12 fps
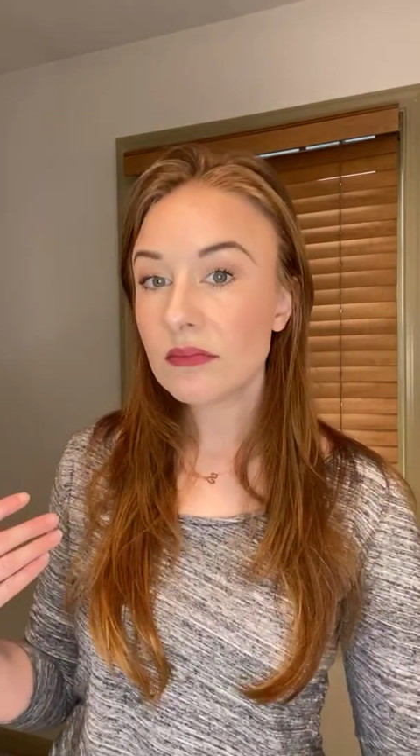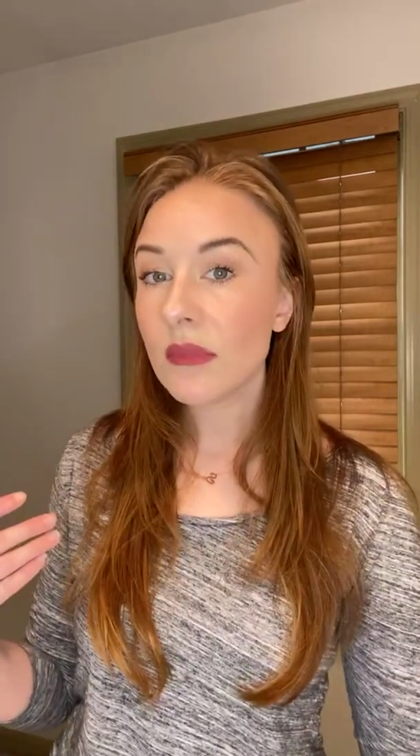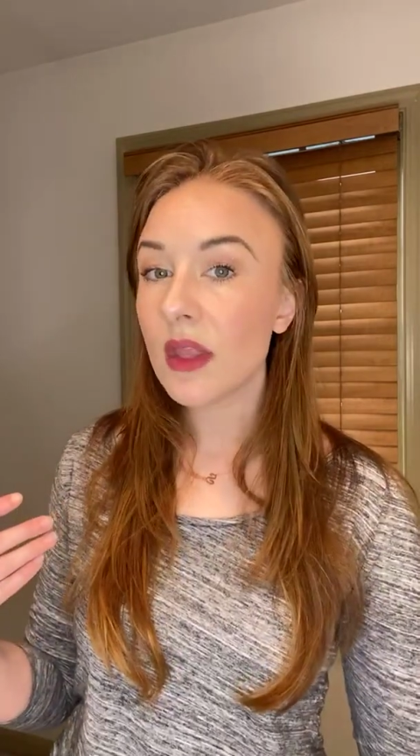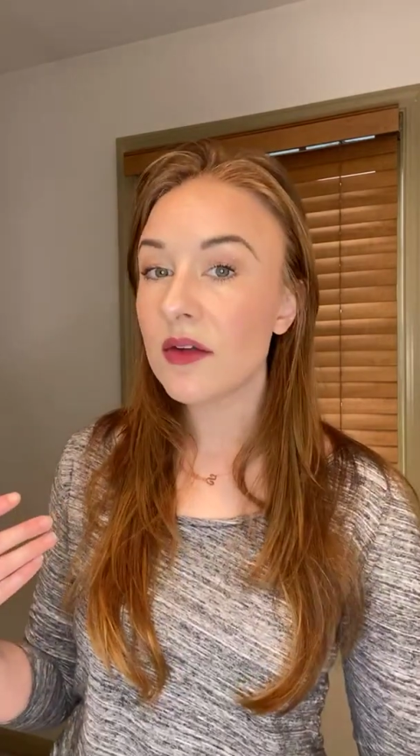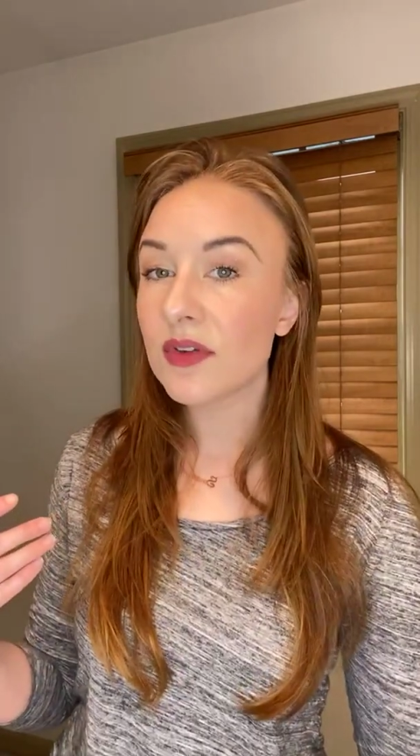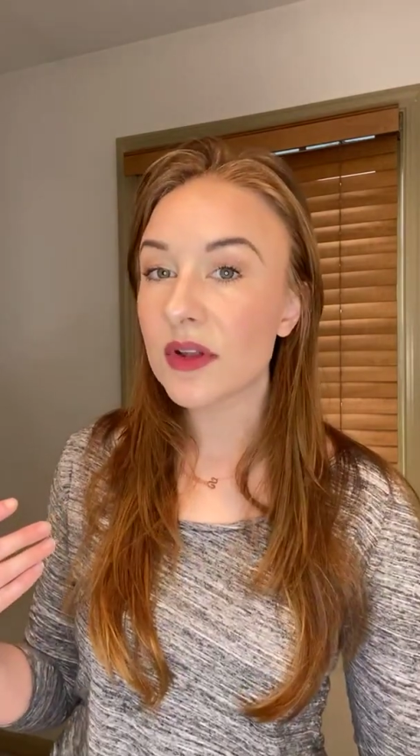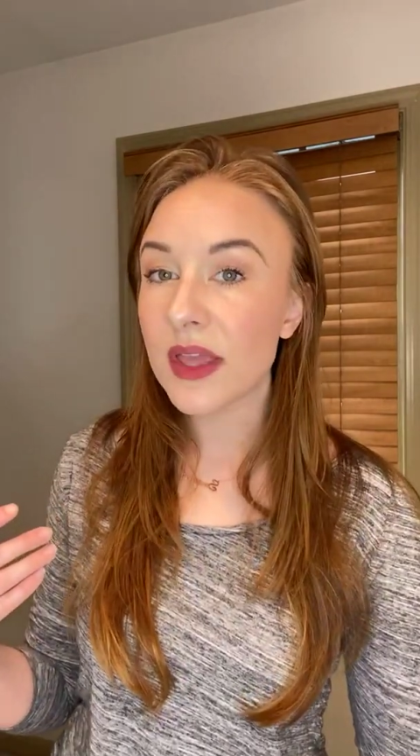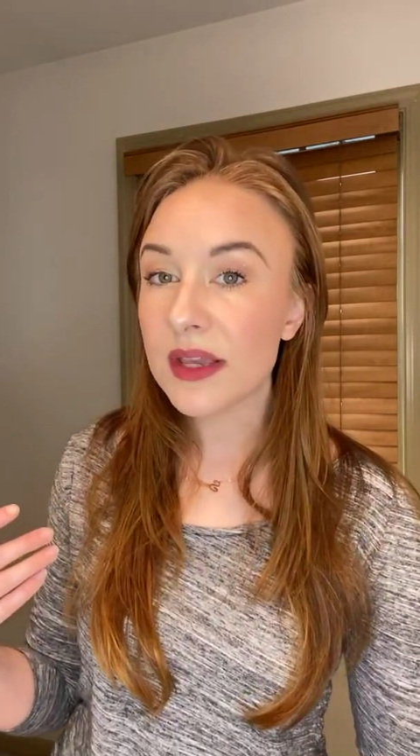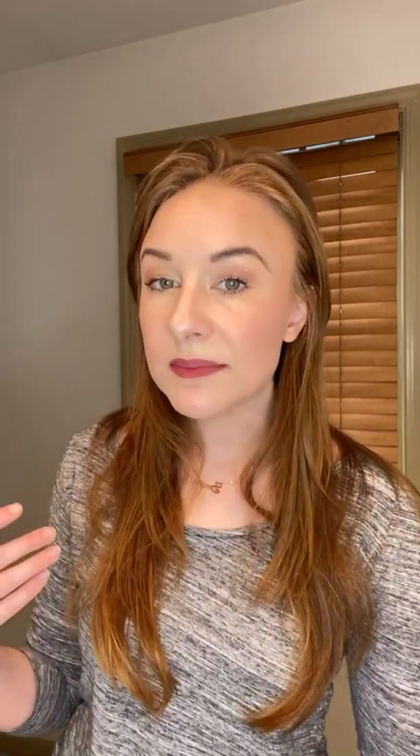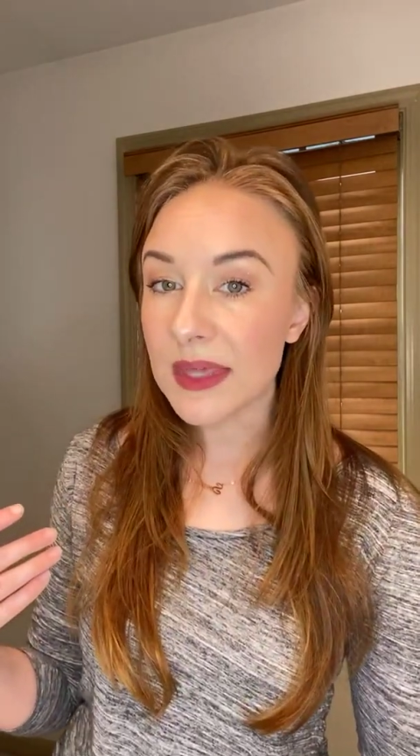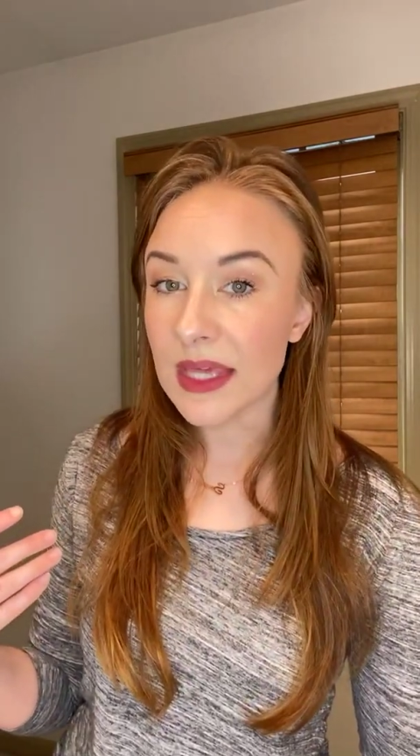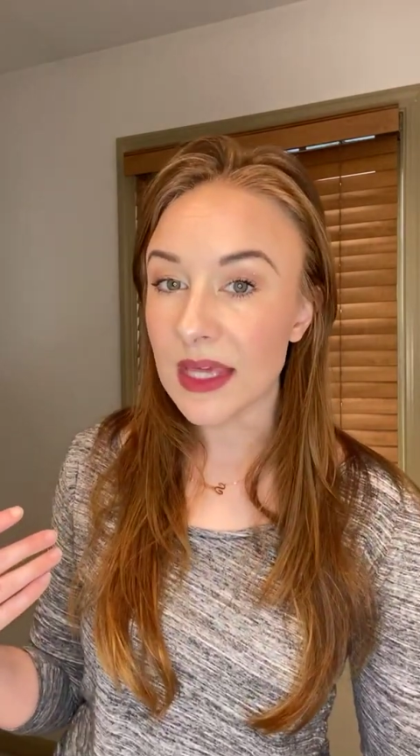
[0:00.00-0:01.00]
if you're like
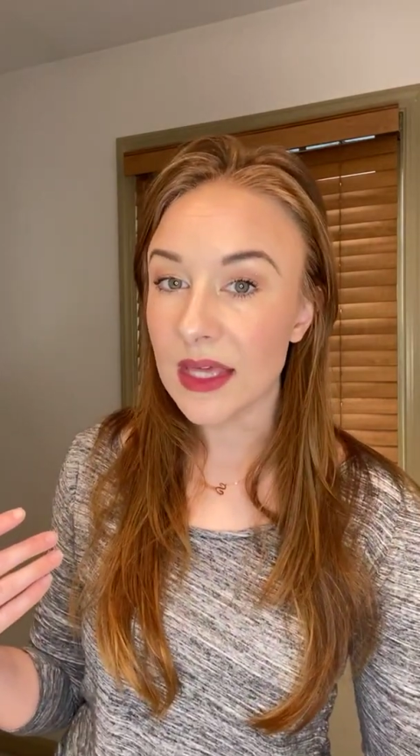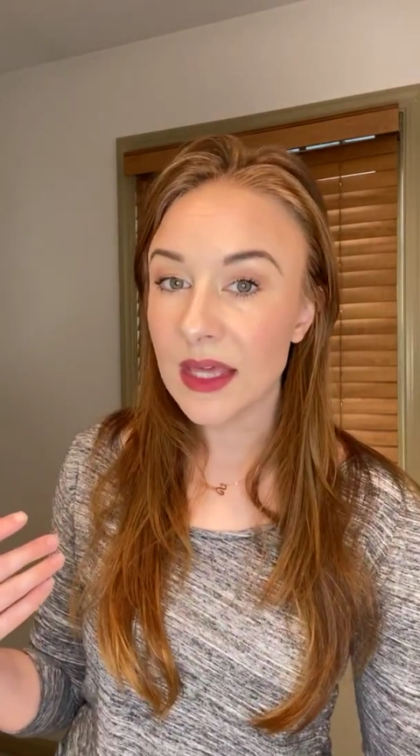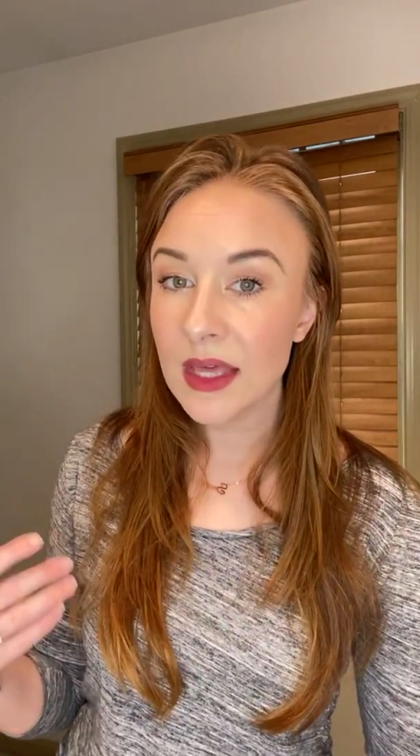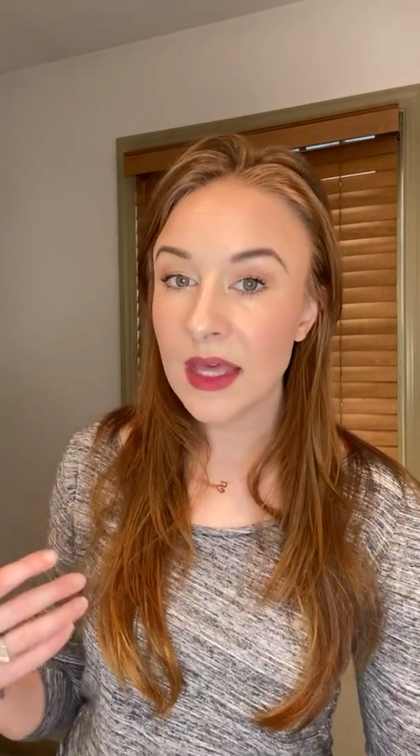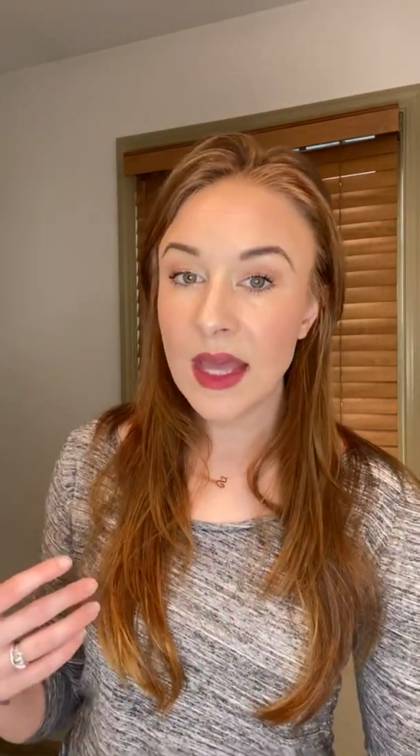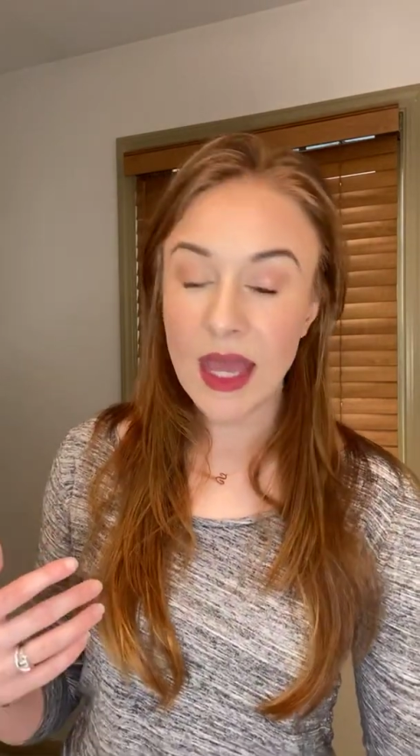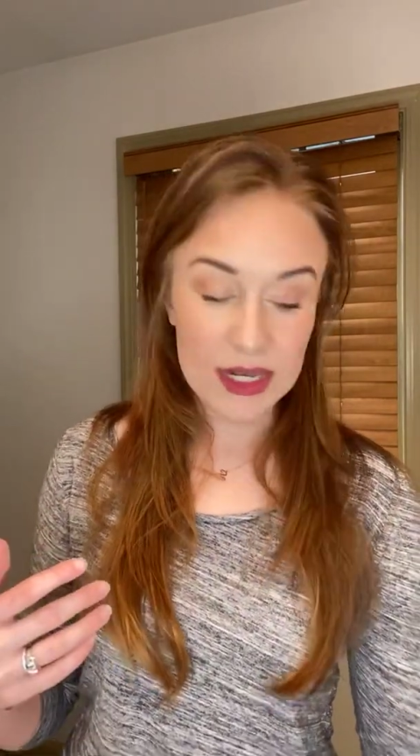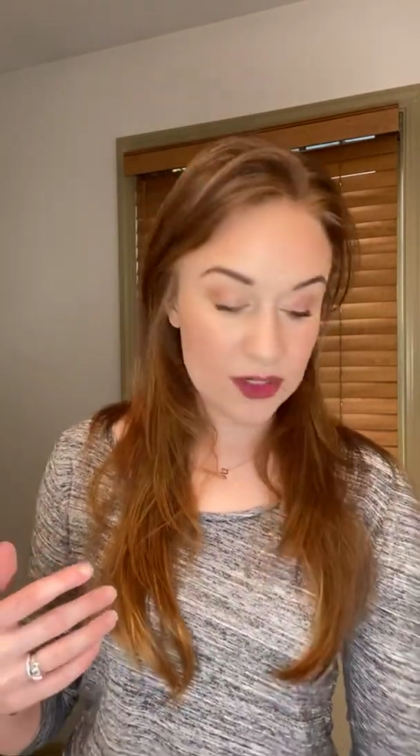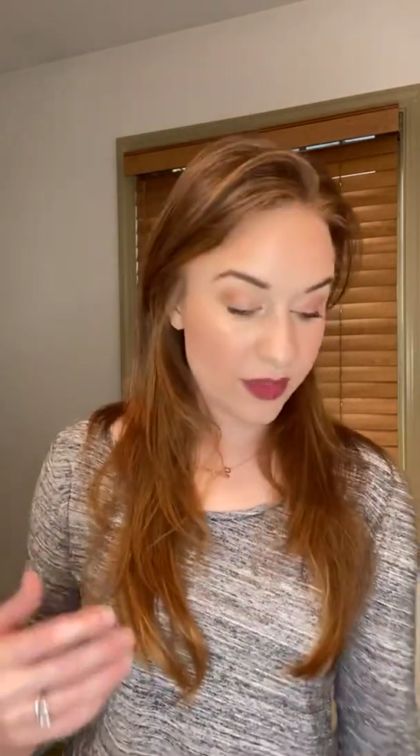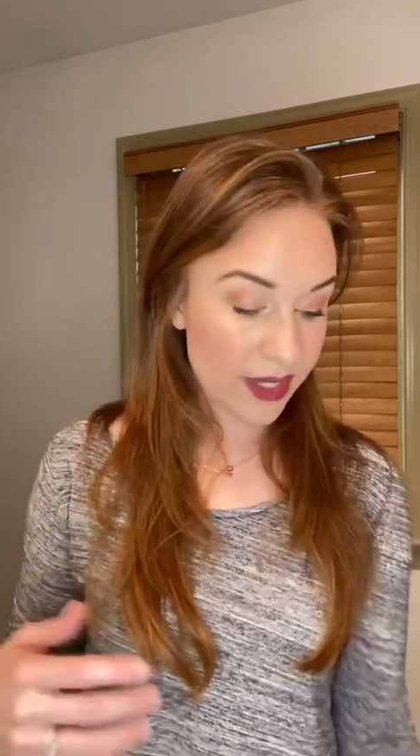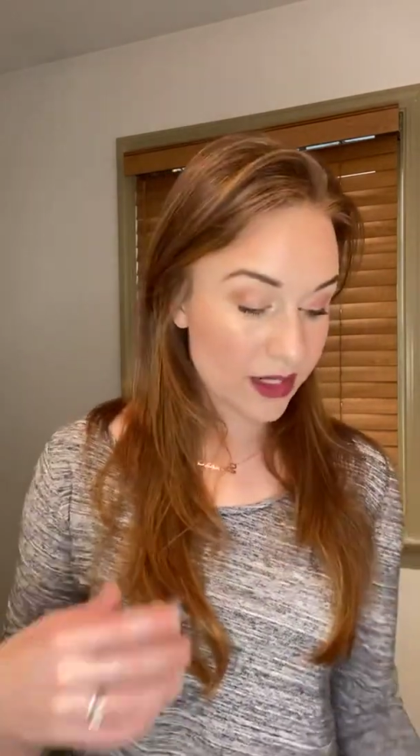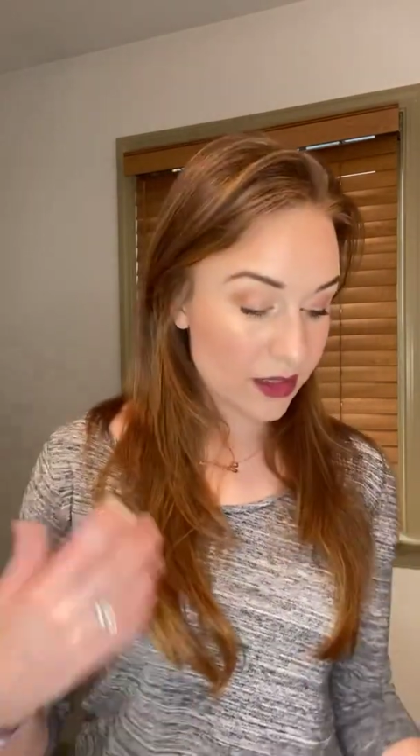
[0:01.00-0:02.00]
me and you like